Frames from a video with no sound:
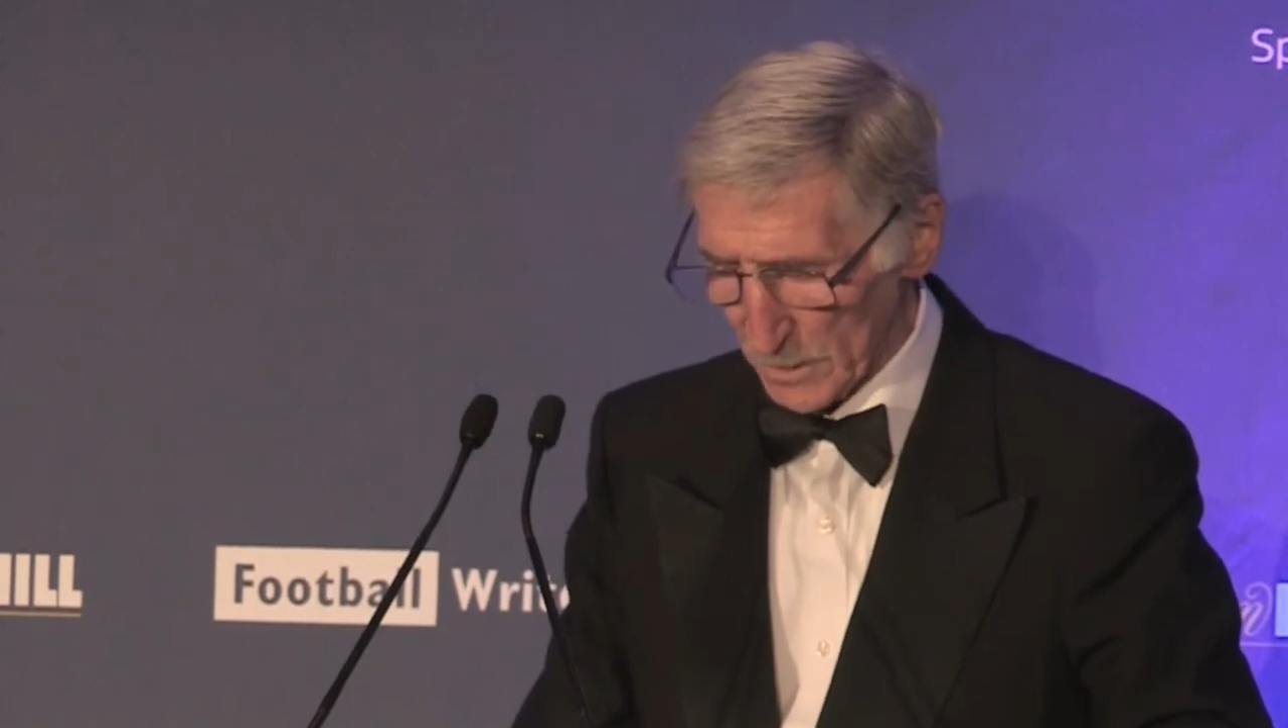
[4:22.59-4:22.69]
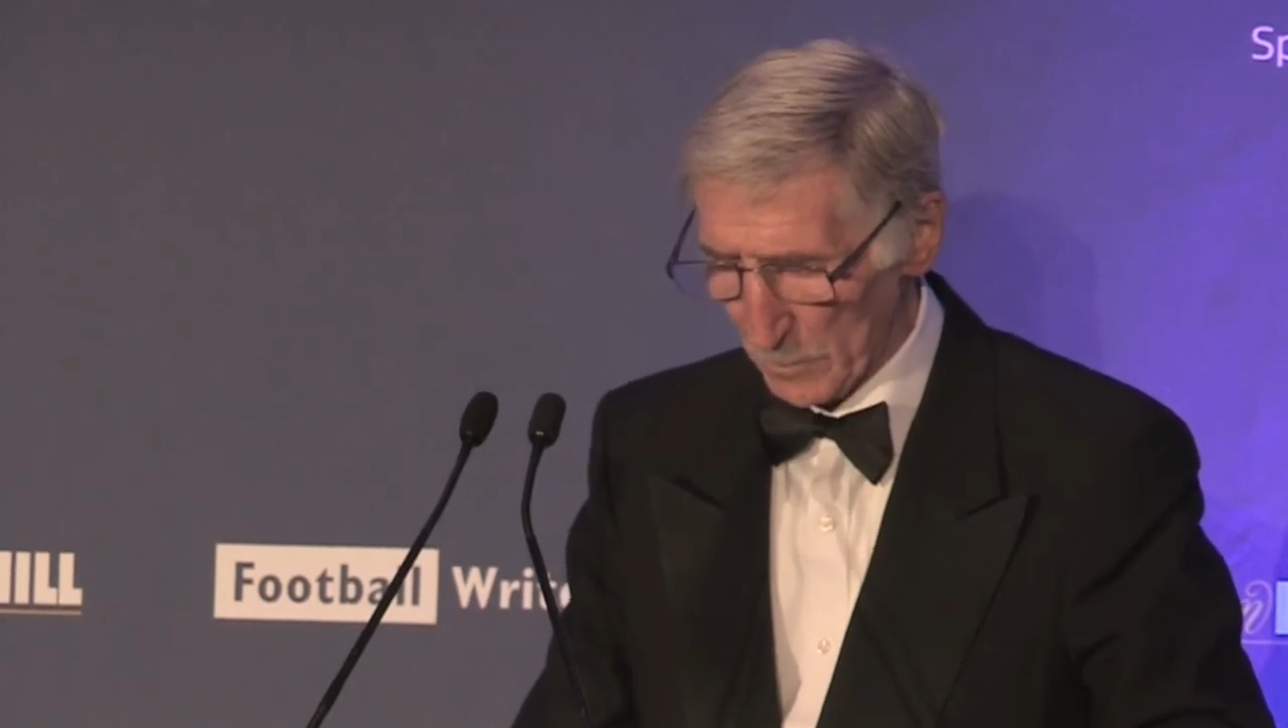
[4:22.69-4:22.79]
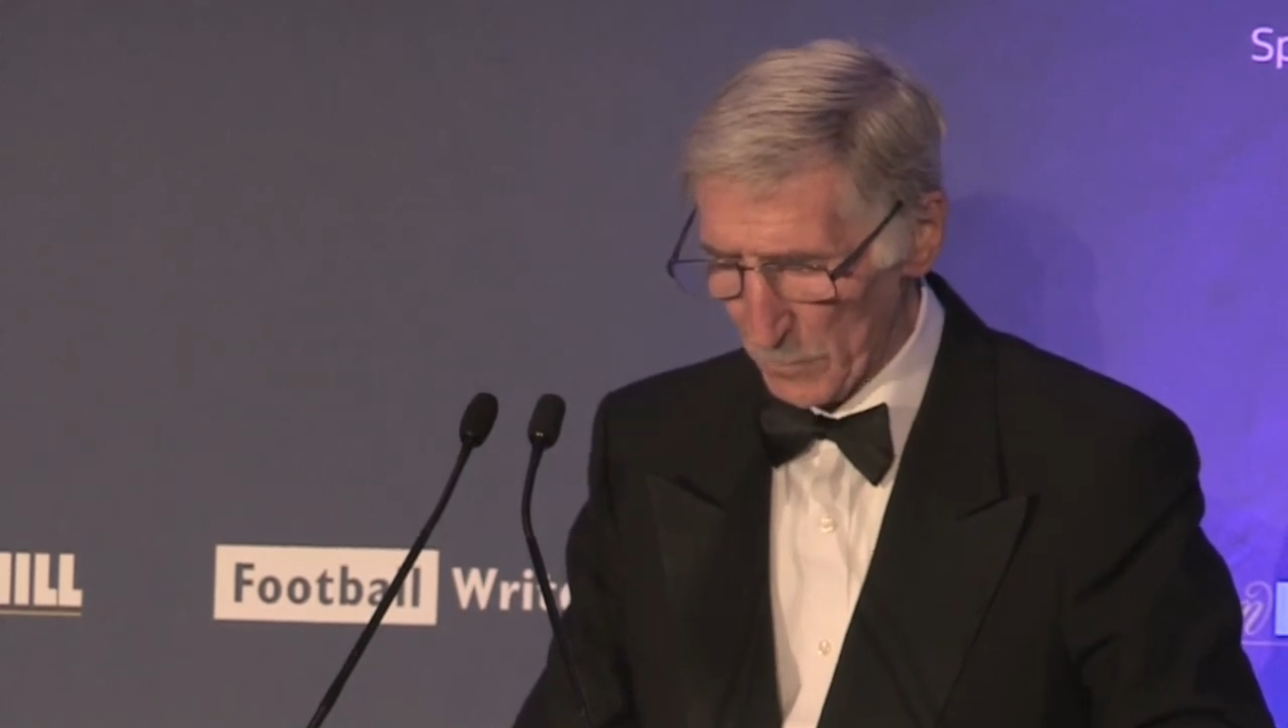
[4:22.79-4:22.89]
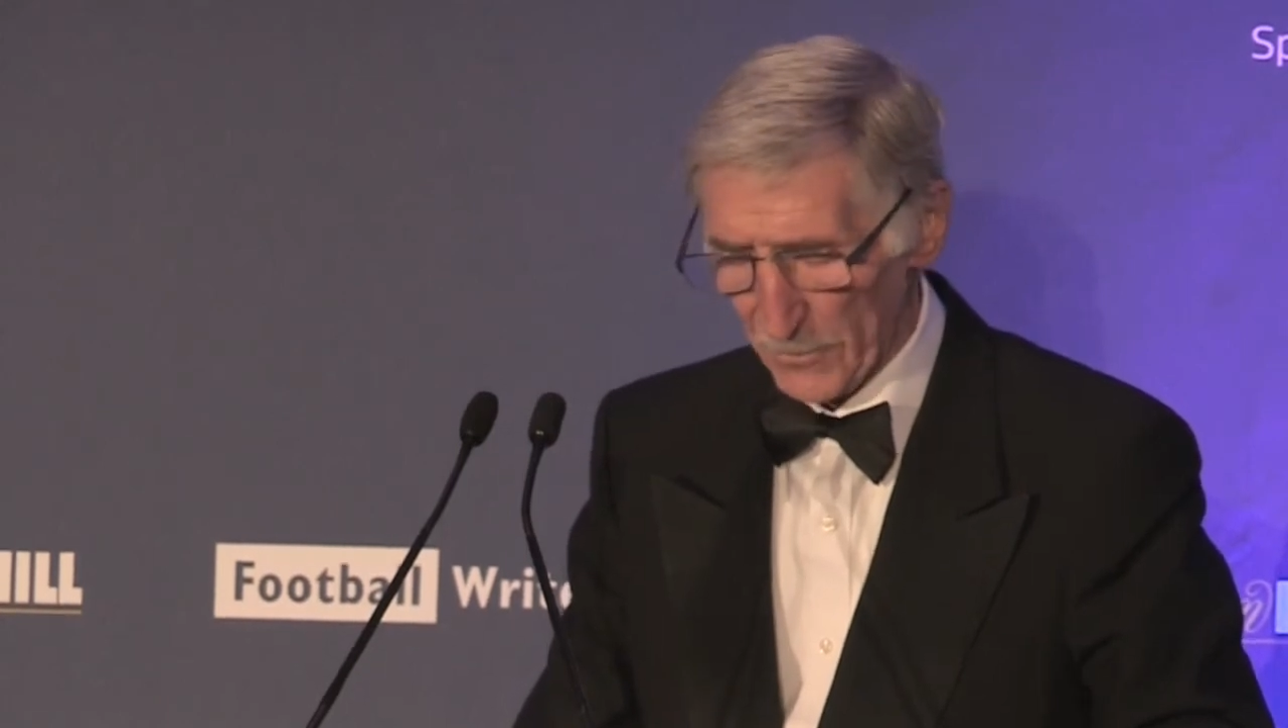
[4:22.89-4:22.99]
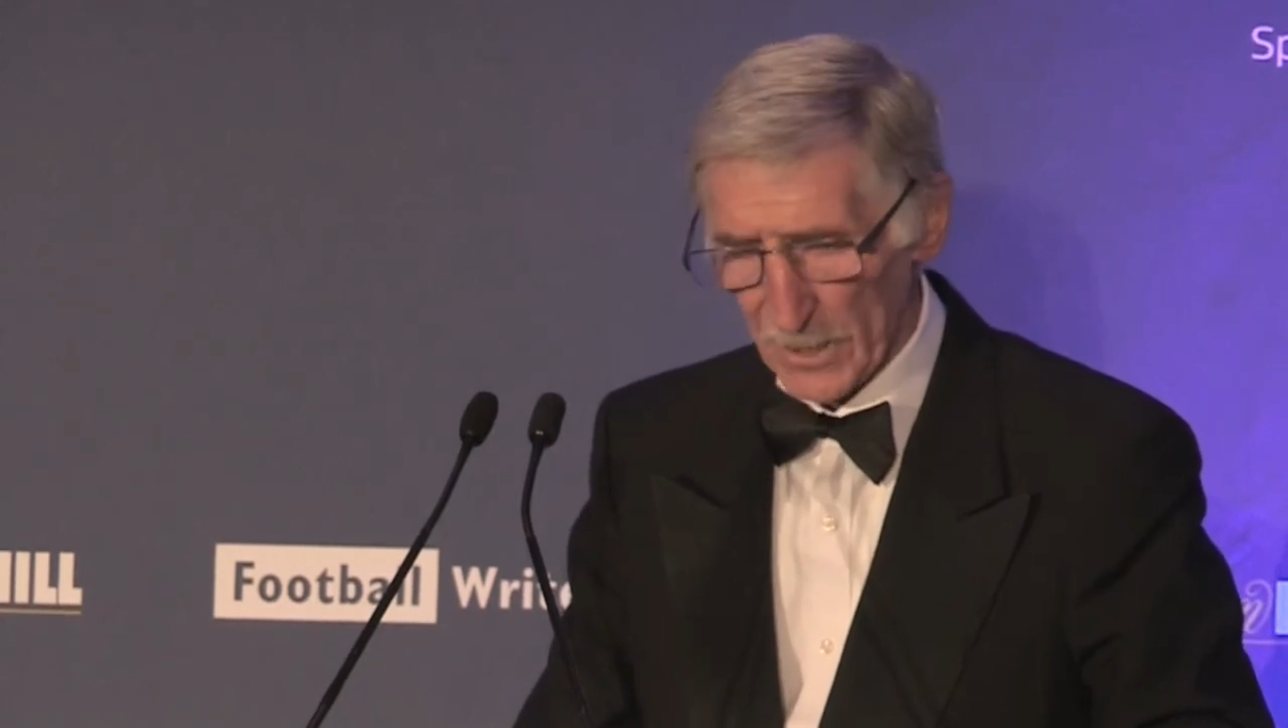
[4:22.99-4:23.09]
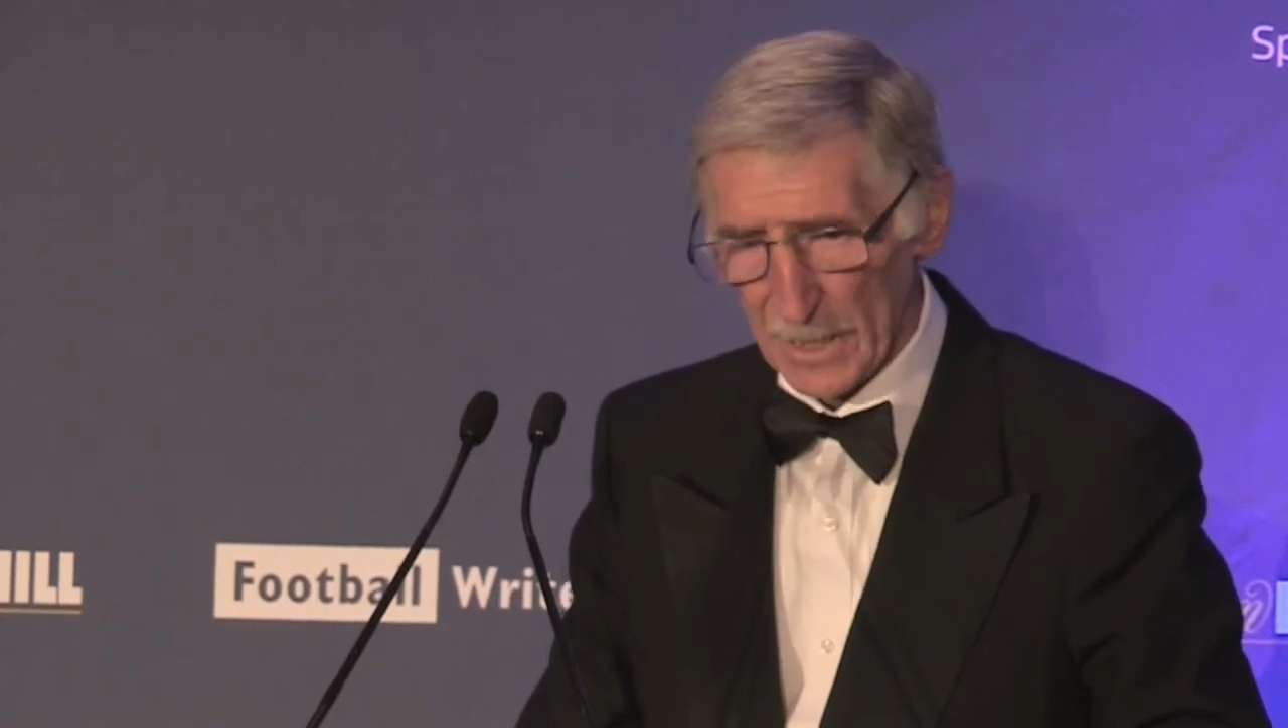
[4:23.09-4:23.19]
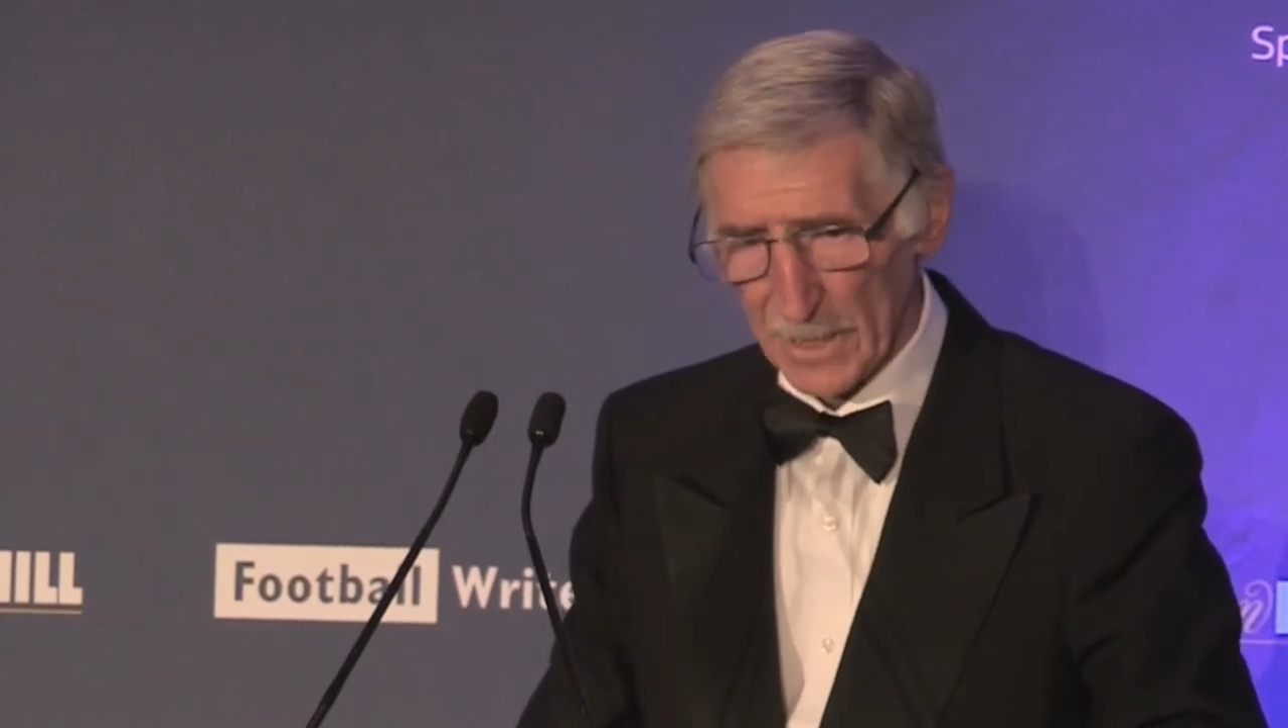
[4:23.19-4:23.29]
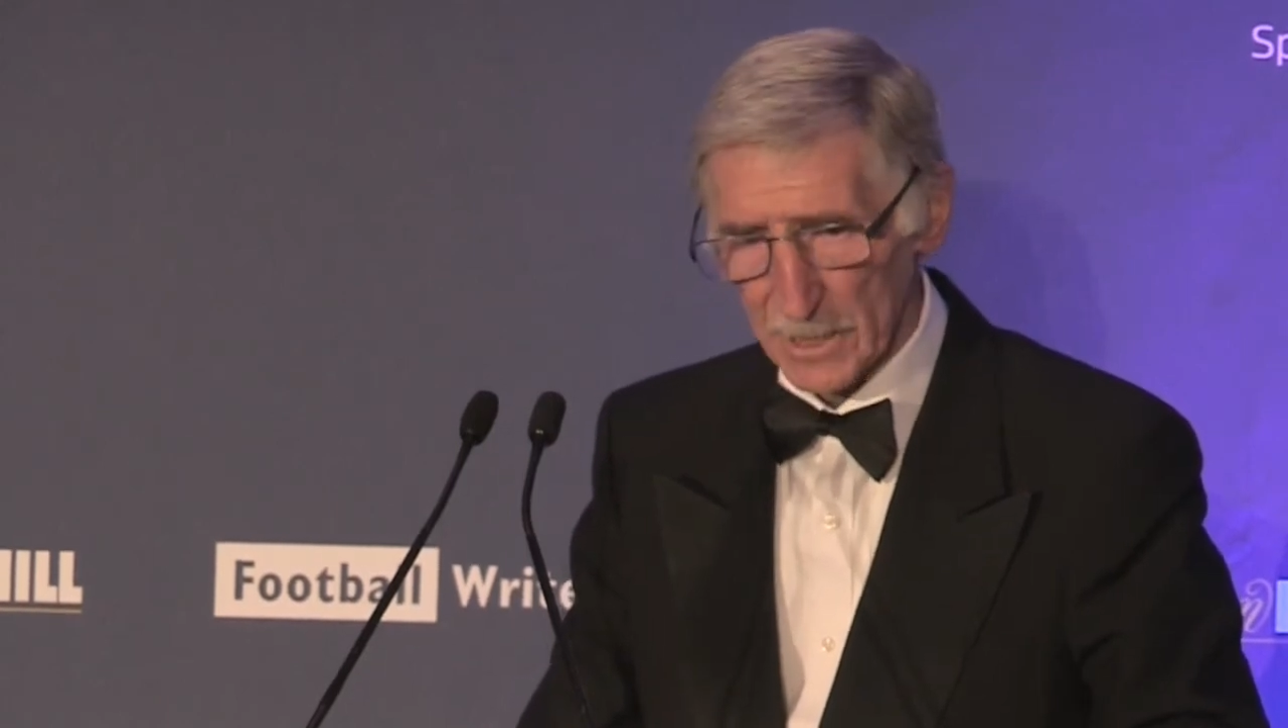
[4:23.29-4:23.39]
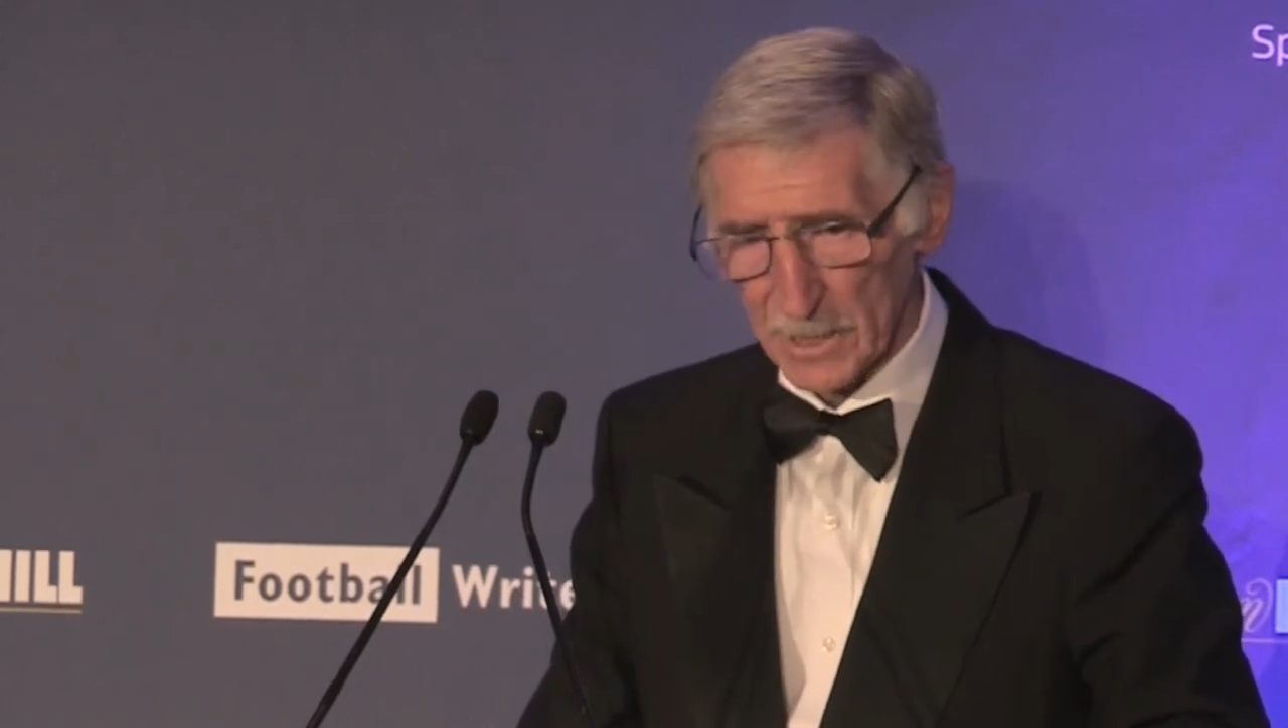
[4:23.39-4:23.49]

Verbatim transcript: at the Maracana